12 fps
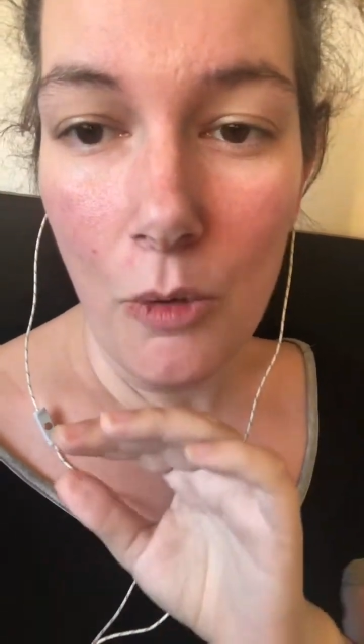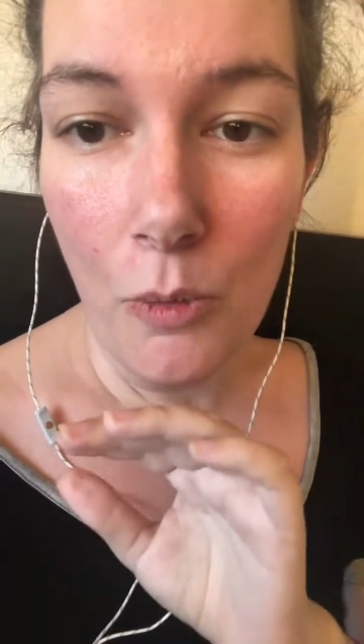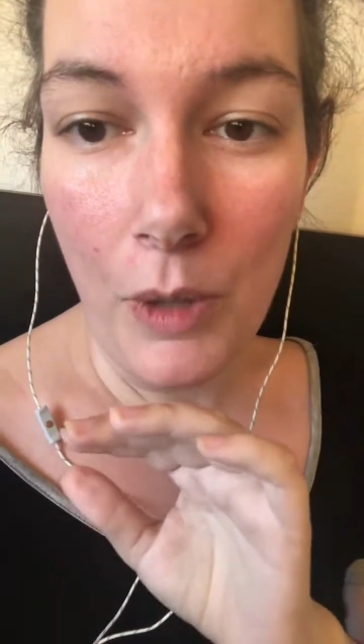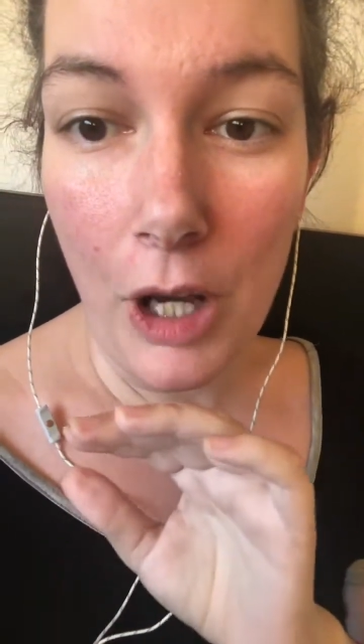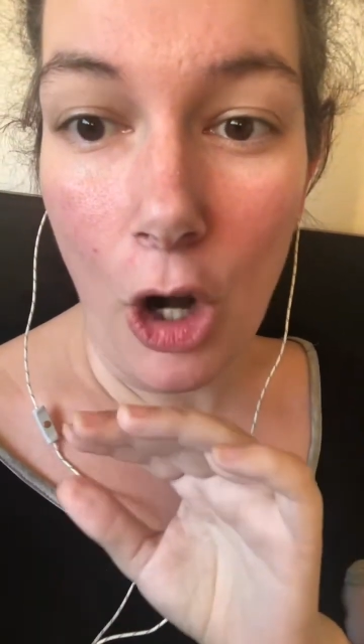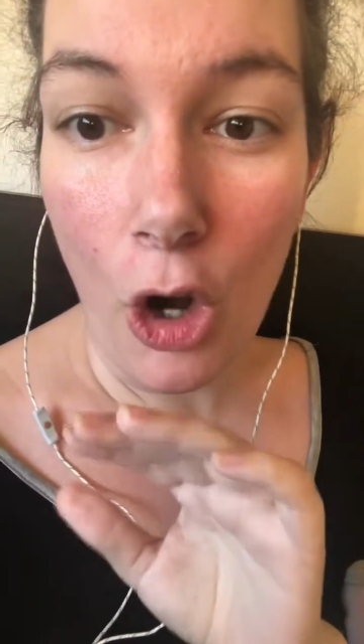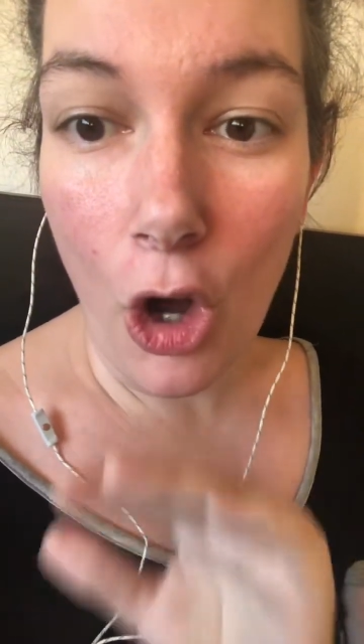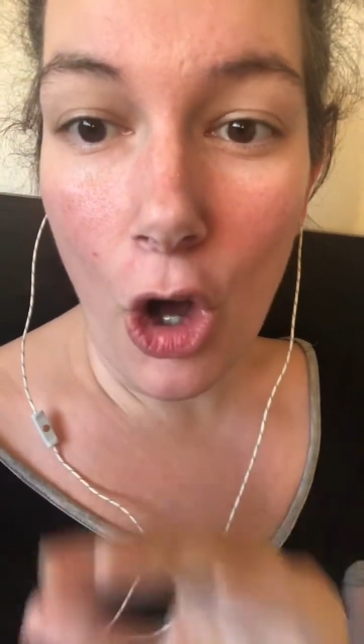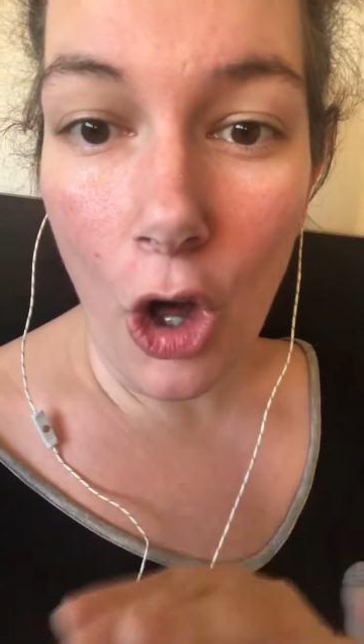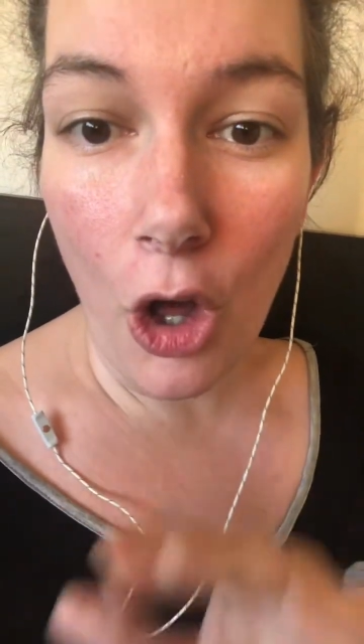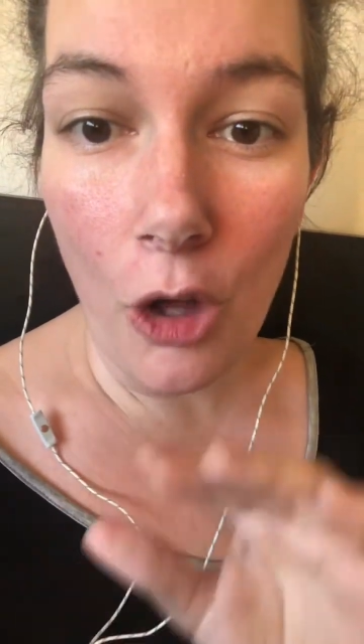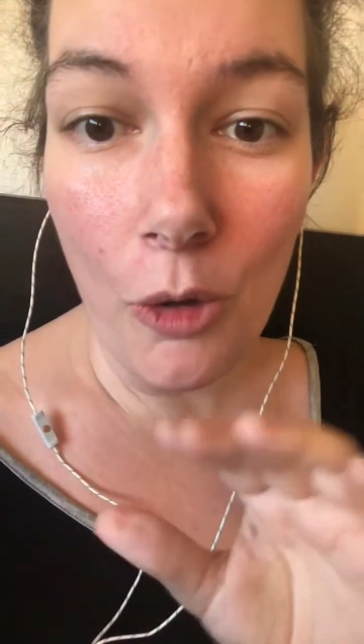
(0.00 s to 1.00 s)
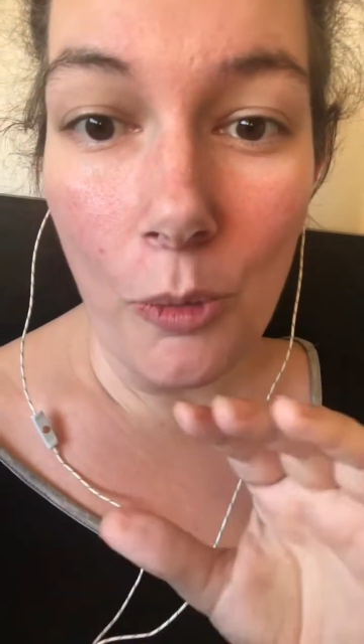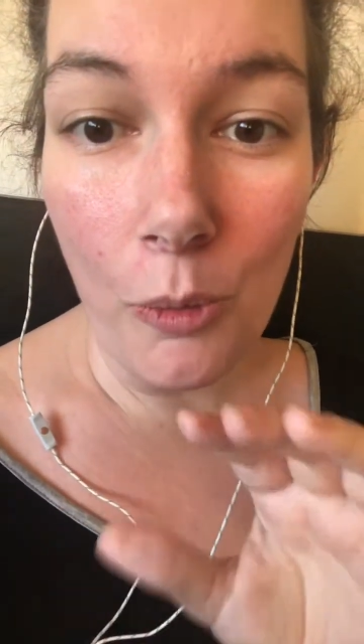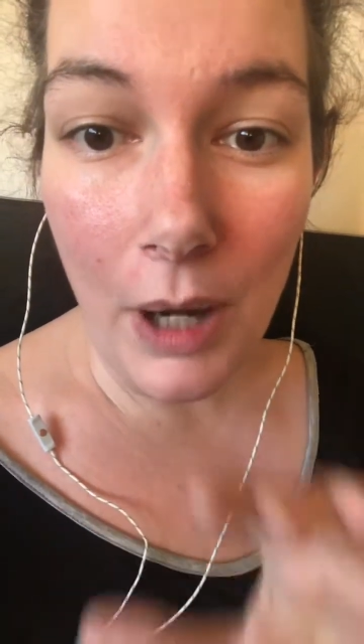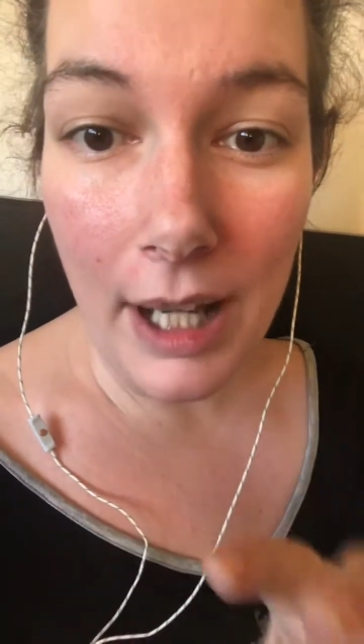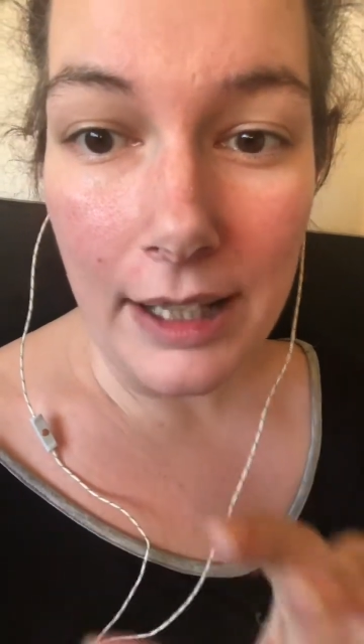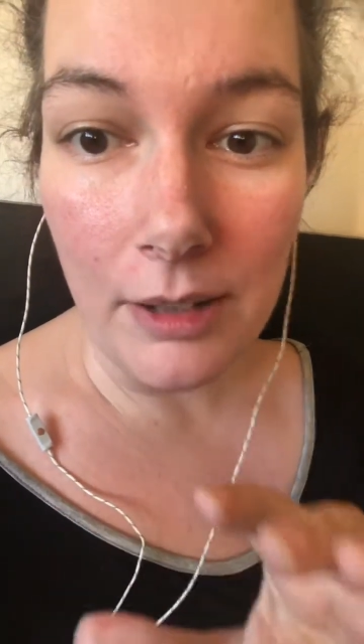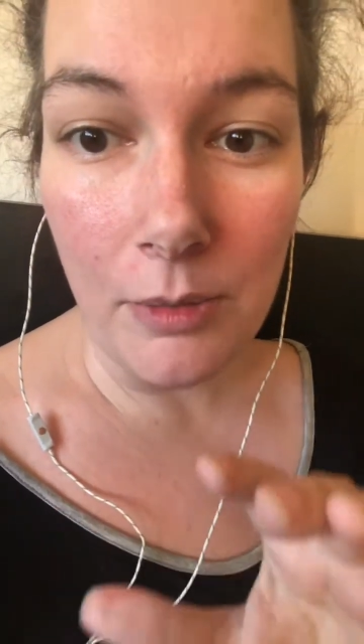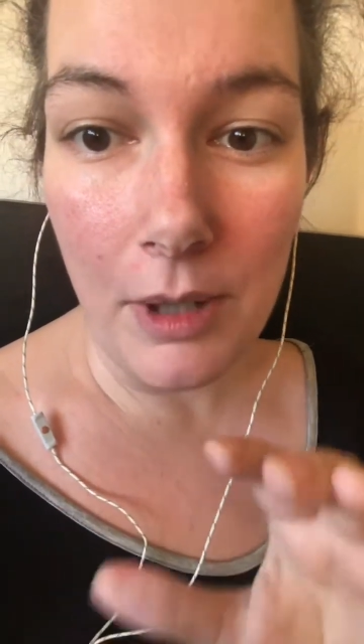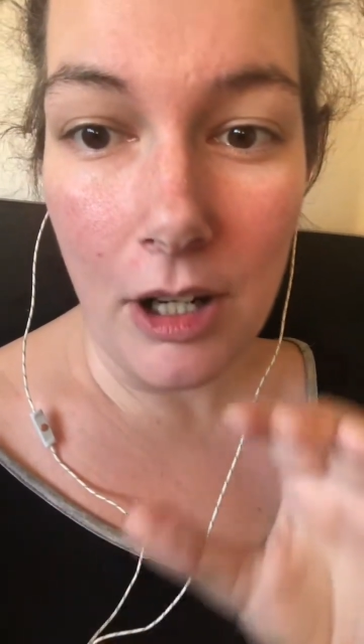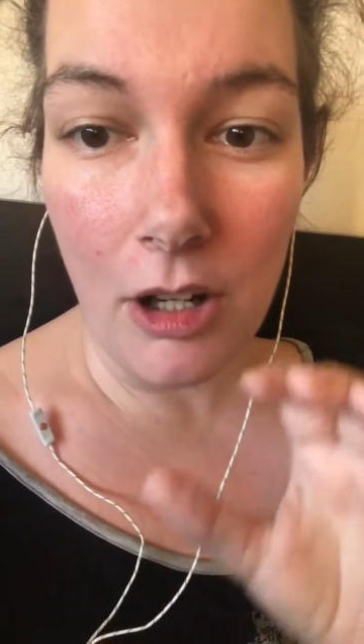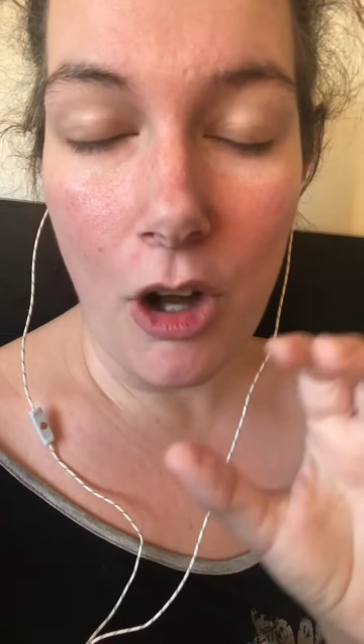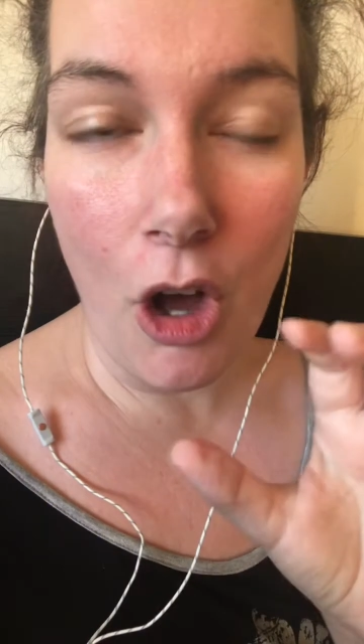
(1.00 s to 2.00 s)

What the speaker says: We are all one. We are